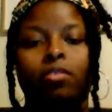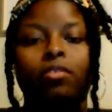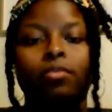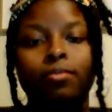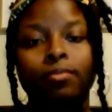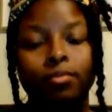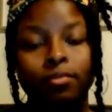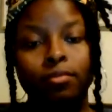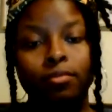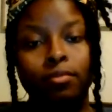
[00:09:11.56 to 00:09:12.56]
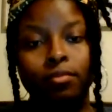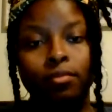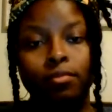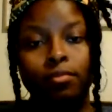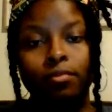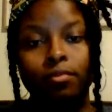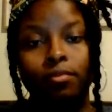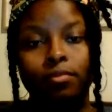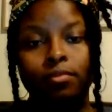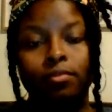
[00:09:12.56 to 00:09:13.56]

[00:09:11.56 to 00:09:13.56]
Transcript: Nothing is said.